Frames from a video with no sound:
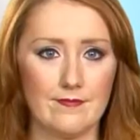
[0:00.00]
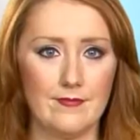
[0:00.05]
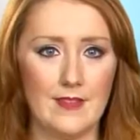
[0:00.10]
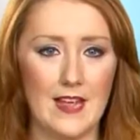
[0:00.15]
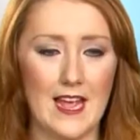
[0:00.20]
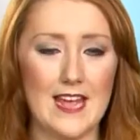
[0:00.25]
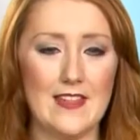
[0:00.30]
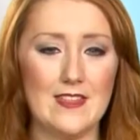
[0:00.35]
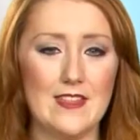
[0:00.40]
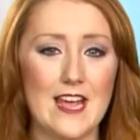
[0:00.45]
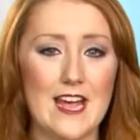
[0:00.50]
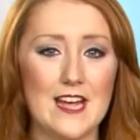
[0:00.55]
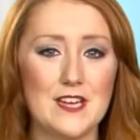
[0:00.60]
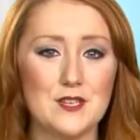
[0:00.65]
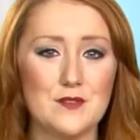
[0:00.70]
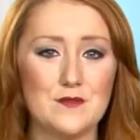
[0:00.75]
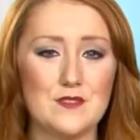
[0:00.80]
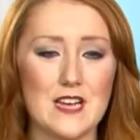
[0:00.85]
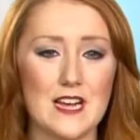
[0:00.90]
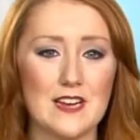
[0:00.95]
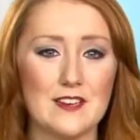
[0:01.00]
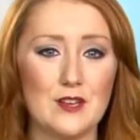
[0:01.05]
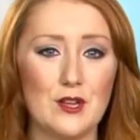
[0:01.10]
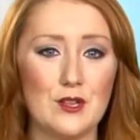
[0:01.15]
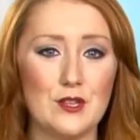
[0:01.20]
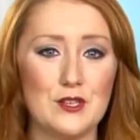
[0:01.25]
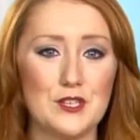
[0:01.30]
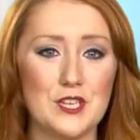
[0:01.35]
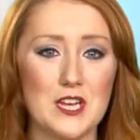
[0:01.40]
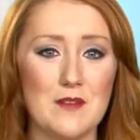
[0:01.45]
In the age of
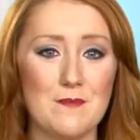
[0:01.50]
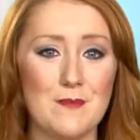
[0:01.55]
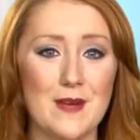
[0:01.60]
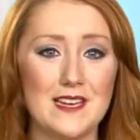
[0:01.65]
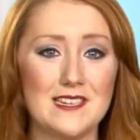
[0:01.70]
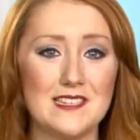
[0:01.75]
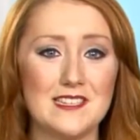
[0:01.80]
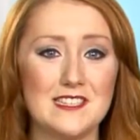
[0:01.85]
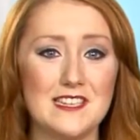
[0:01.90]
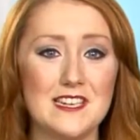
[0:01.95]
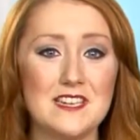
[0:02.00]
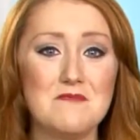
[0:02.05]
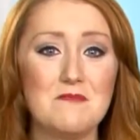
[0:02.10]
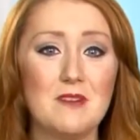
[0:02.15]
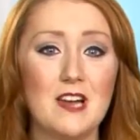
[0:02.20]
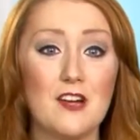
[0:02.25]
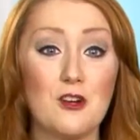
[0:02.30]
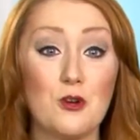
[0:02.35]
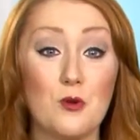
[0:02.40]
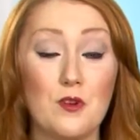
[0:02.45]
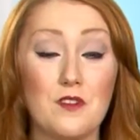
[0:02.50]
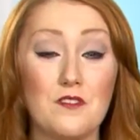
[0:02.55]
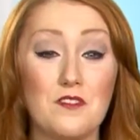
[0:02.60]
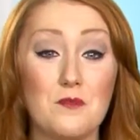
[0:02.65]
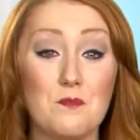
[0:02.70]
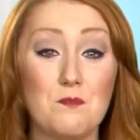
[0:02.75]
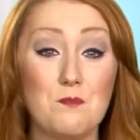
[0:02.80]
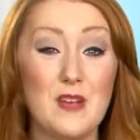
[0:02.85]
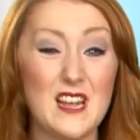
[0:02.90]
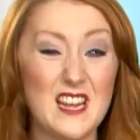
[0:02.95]
technology, it may seem like one of the
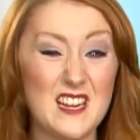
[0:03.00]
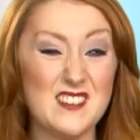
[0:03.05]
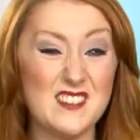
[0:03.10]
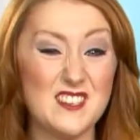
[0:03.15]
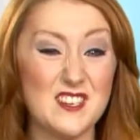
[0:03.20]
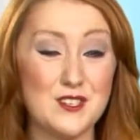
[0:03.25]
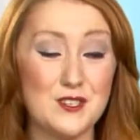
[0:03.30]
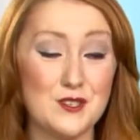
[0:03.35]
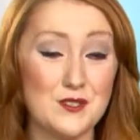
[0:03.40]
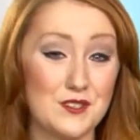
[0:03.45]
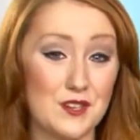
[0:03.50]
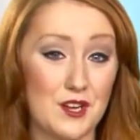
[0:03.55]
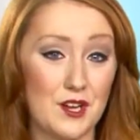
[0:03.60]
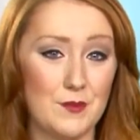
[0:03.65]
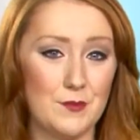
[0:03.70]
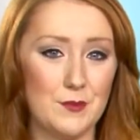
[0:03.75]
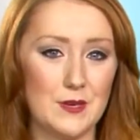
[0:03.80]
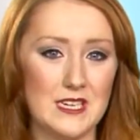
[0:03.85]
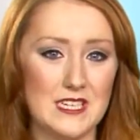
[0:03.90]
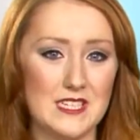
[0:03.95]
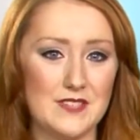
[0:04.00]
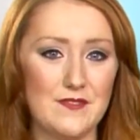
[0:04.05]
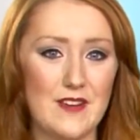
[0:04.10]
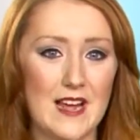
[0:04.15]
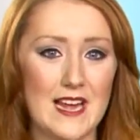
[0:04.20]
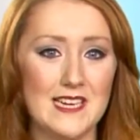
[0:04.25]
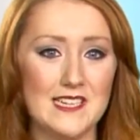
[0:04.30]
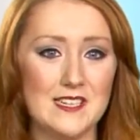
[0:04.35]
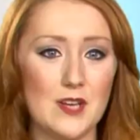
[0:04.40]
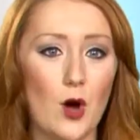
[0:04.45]
biggest issues that companies
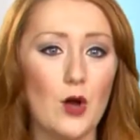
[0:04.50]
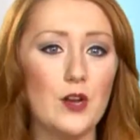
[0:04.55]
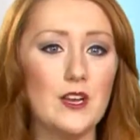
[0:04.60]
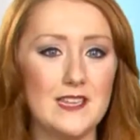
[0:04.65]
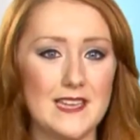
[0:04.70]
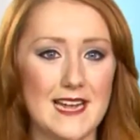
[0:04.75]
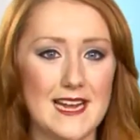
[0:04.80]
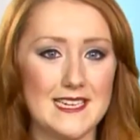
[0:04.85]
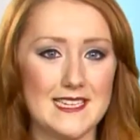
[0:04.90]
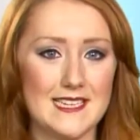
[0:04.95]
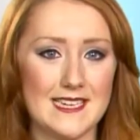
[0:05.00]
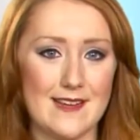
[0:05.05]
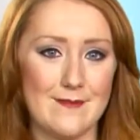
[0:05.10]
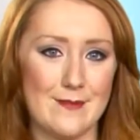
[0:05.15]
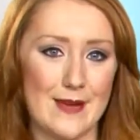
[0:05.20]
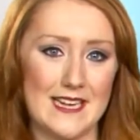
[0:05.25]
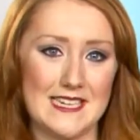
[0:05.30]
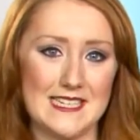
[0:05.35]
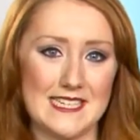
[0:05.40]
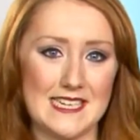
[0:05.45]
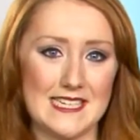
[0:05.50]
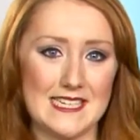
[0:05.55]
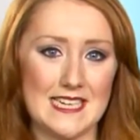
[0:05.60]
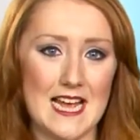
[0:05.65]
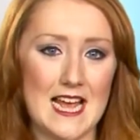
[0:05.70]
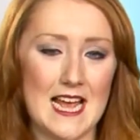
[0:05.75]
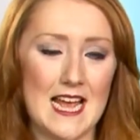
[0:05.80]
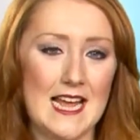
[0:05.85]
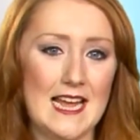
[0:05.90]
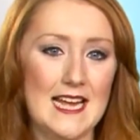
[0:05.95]
face on a day-to-day basis
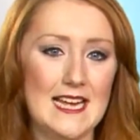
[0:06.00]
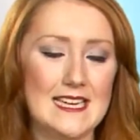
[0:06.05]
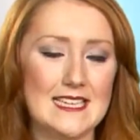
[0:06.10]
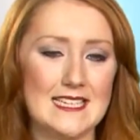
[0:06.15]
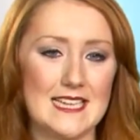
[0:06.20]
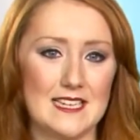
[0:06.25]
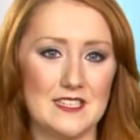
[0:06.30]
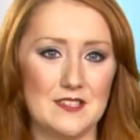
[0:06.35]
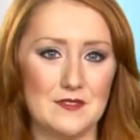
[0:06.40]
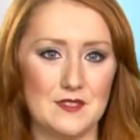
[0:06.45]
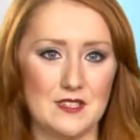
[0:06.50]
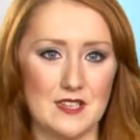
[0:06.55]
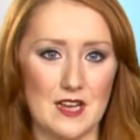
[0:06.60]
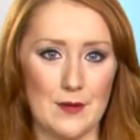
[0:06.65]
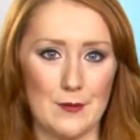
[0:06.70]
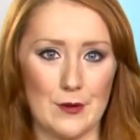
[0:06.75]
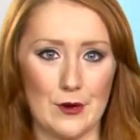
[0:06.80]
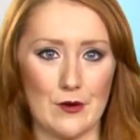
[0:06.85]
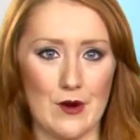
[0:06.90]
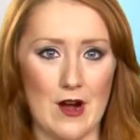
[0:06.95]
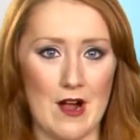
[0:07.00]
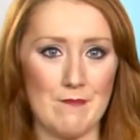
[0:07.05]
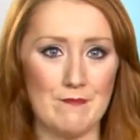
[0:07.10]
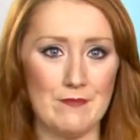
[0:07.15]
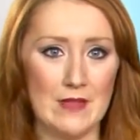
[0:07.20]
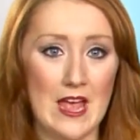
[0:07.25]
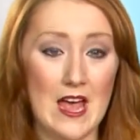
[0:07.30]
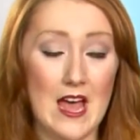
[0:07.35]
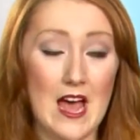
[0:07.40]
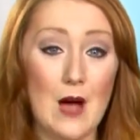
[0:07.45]
is that of cybercrime.
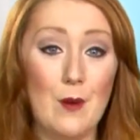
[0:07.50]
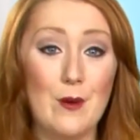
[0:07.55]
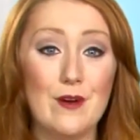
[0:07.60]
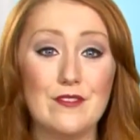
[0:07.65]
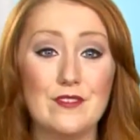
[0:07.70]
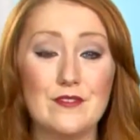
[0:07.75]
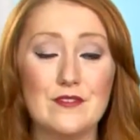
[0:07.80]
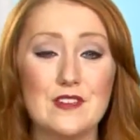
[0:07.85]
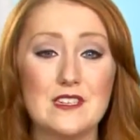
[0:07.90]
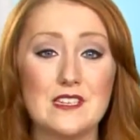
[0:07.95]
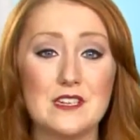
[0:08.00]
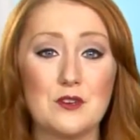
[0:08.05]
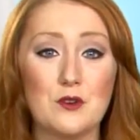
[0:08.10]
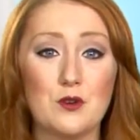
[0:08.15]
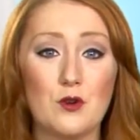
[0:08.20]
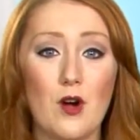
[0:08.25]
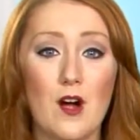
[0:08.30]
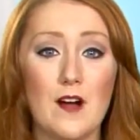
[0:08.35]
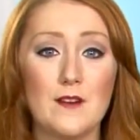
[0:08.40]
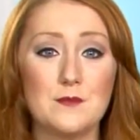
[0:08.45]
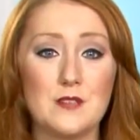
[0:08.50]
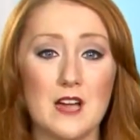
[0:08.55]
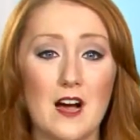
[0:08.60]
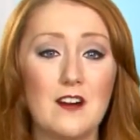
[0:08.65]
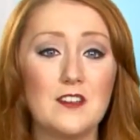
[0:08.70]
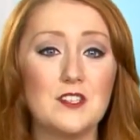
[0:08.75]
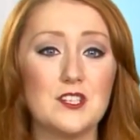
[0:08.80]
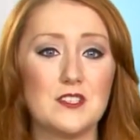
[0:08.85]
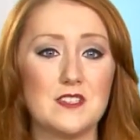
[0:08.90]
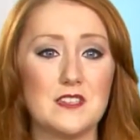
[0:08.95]
However, physical crimes
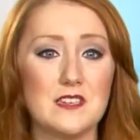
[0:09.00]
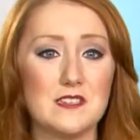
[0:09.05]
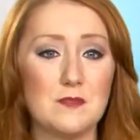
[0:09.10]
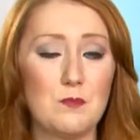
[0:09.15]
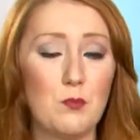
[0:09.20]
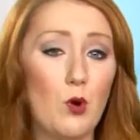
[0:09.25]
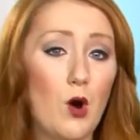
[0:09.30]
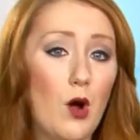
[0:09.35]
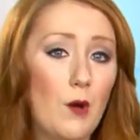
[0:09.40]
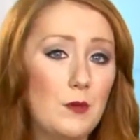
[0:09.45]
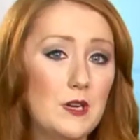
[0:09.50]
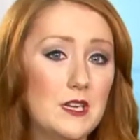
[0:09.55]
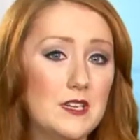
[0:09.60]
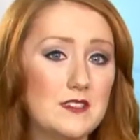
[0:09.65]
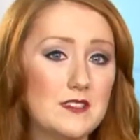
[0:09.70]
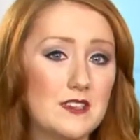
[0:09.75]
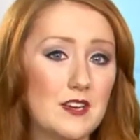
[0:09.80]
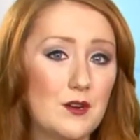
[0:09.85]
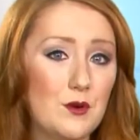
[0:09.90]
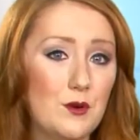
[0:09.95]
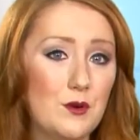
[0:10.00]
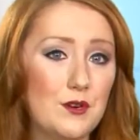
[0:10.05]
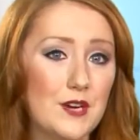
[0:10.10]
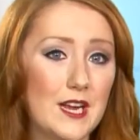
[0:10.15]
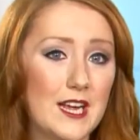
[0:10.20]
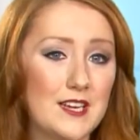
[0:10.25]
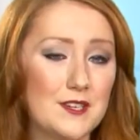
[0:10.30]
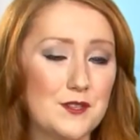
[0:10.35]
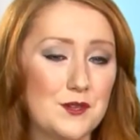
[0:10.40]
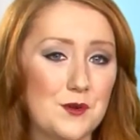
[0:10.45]
are just as prominent,
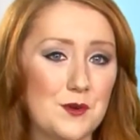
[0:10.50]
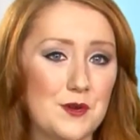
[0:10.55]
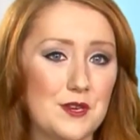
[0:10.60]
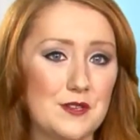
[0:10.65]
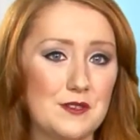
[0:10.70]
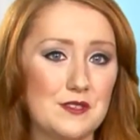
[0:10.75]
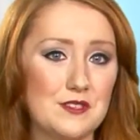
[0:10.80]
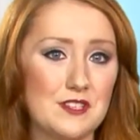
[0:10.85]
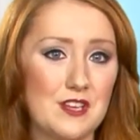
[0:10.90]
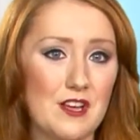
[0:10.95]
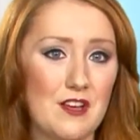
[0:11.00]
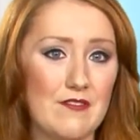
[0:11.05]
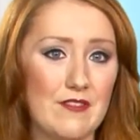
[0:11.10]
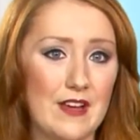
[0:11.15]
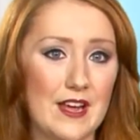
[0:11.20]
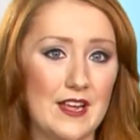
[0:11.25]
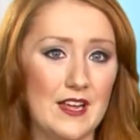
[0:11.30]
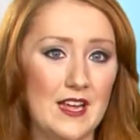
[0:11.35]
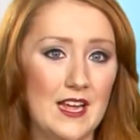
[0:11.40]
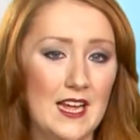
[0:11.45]
according to a new survey.